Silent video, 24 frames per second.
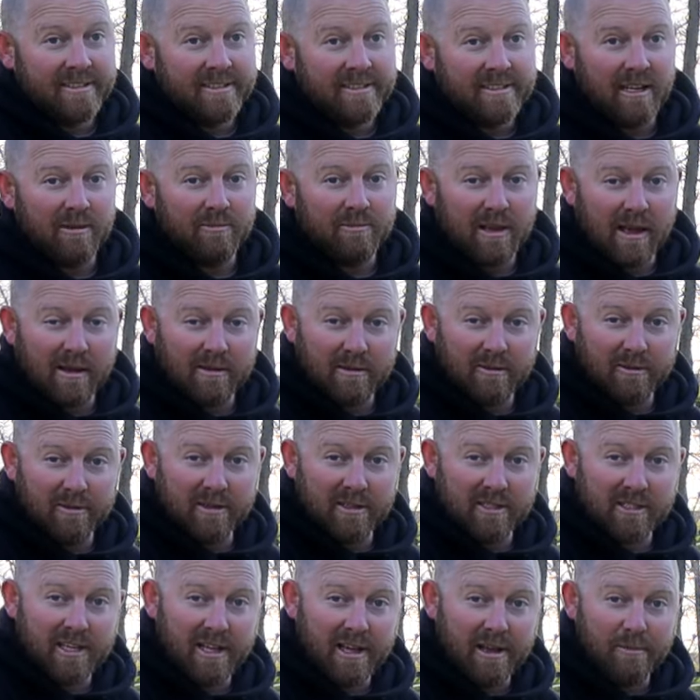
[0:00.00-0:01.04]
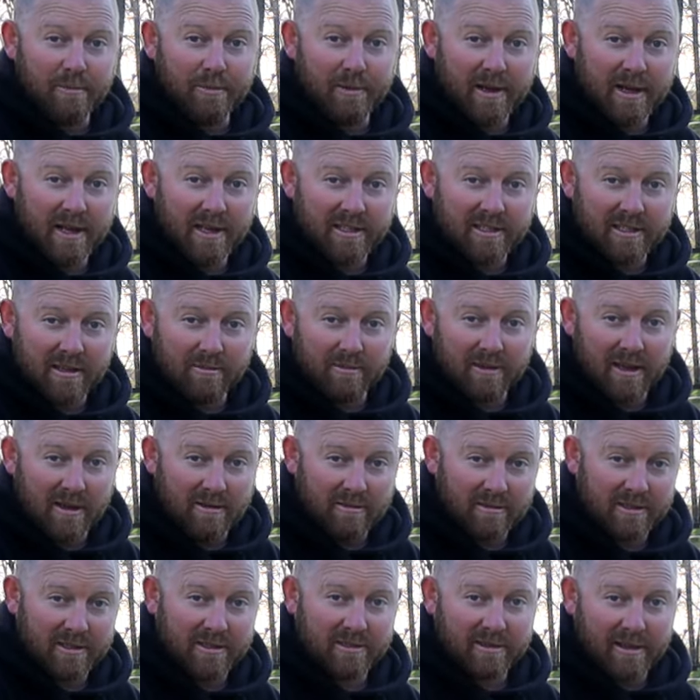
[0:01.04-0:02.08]
sometimes we want to stay and play, and
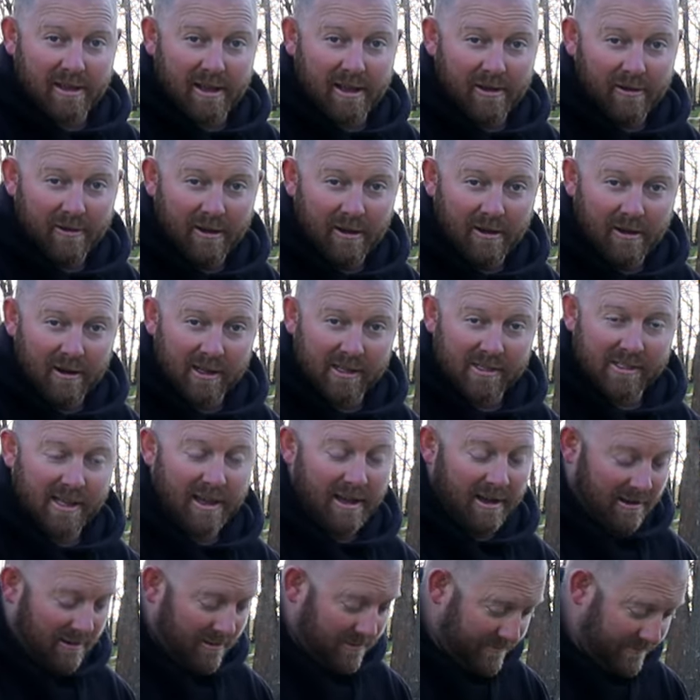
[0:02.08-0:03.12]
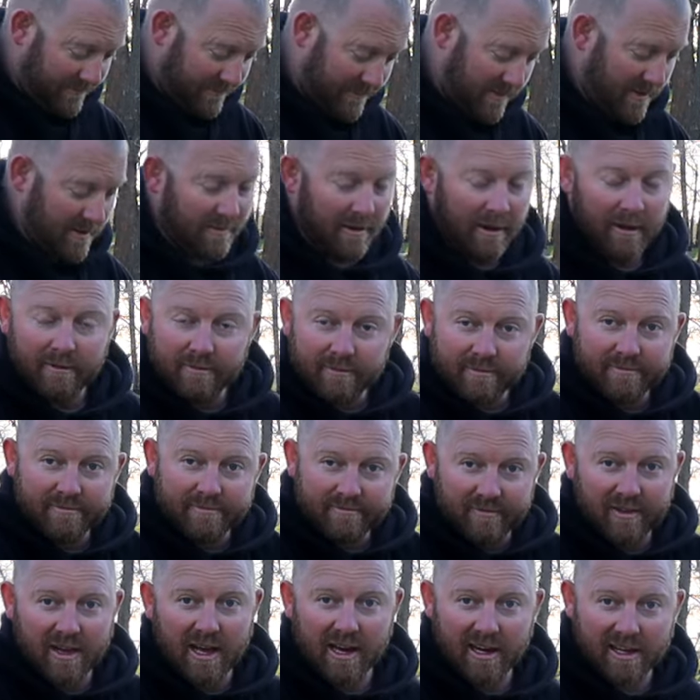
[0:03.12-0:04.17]
sometimes hell no, let's go. But
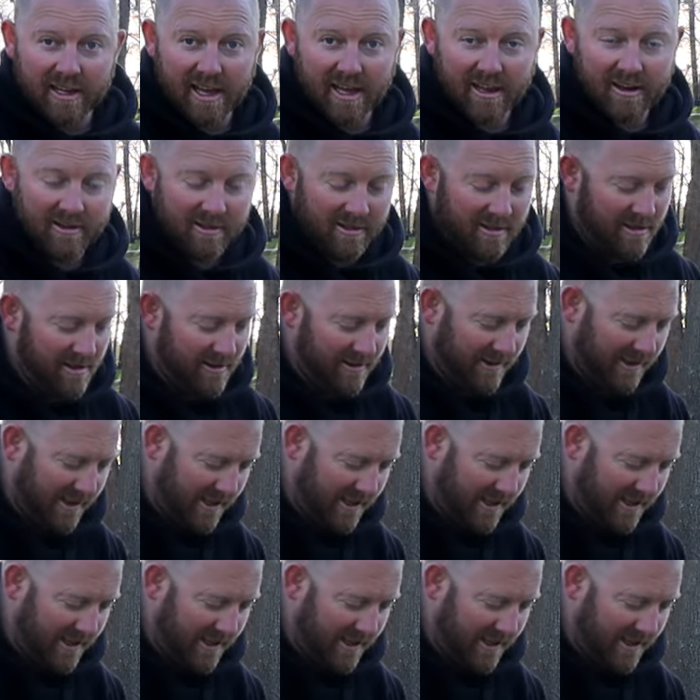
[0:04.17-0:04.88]
we gotta cater to their